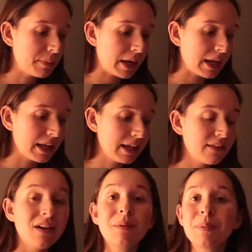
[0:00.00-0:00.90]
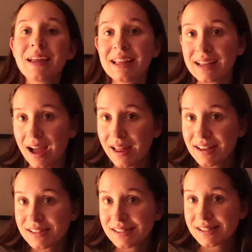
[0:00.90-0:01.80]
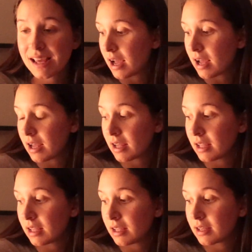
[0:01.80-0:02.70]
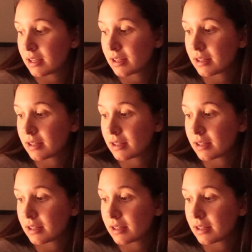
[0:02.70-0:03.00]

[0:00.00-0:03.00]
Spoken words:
but if I'm being honest, I